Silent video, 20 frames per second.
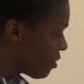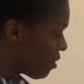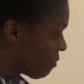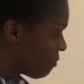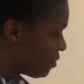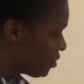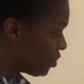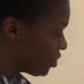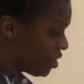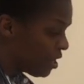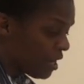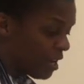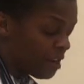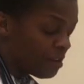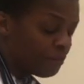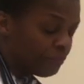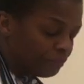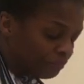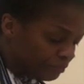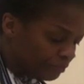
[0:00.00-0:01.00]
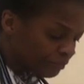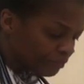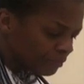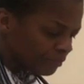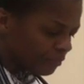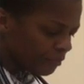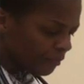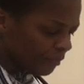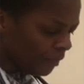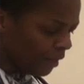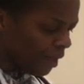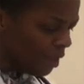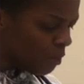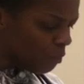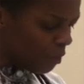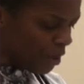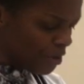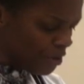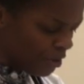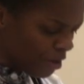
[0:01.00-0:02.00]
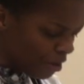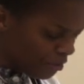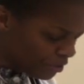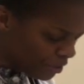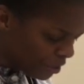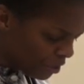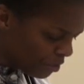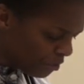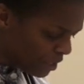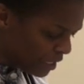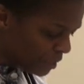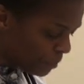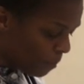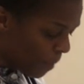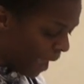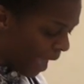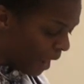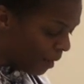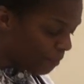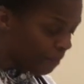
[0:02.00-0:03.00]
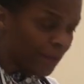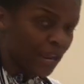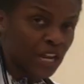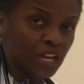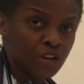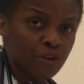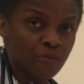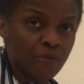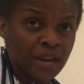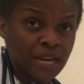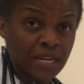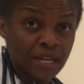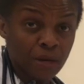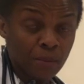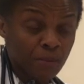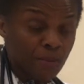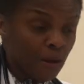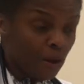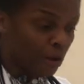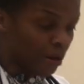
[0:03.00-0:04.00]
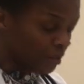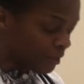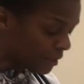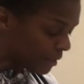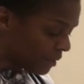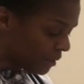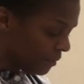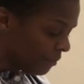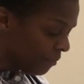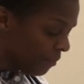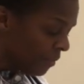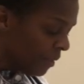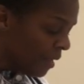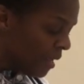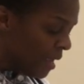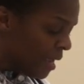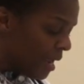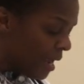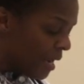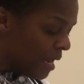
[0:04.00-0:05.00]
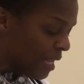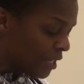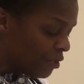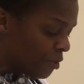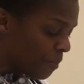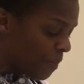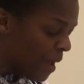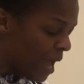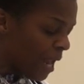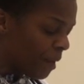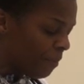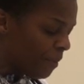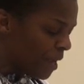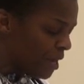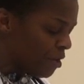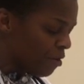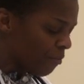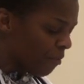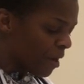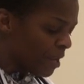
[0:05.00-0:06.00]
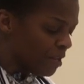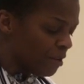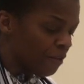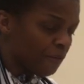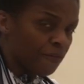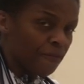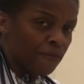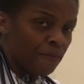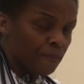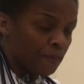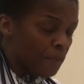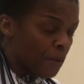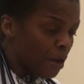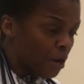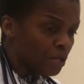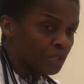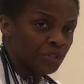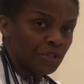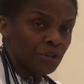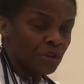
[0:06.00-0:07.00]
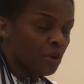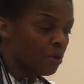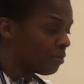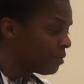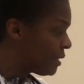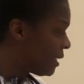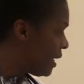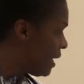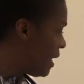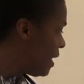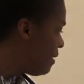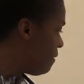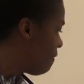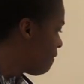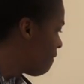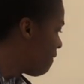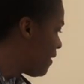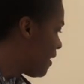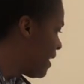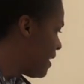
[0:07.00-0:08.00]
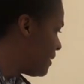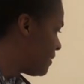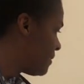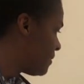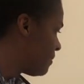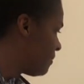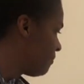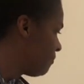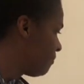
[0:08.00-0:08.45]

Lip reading: your machine. What you're going to do is palpate your radial pulse. And as you palpate your radial pulse, you're going to inflate